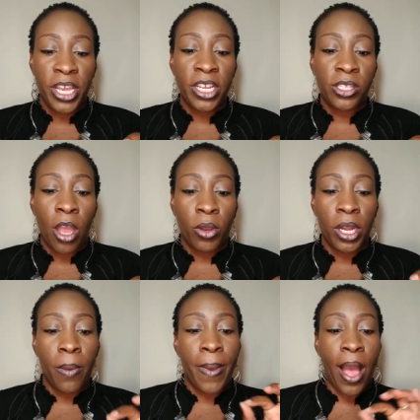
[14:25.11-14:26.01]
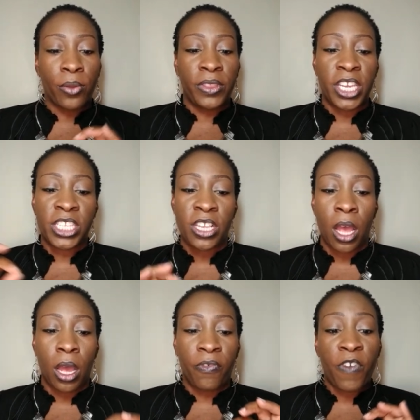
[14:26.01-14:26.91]
and it's talking about this
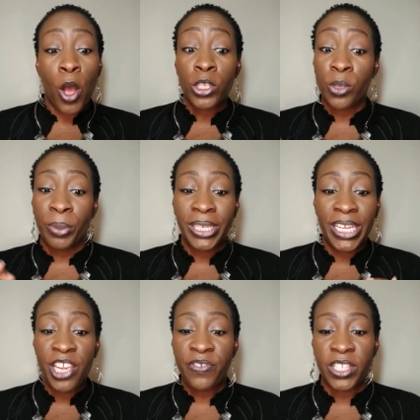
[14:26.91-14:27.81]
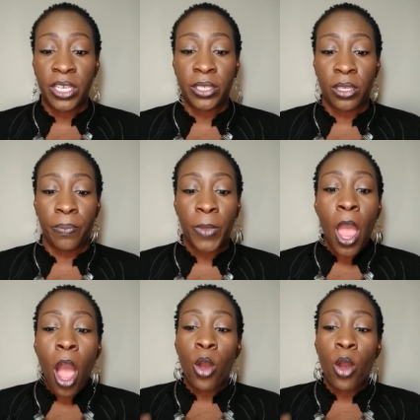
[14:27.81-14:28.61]
uh, false belief system.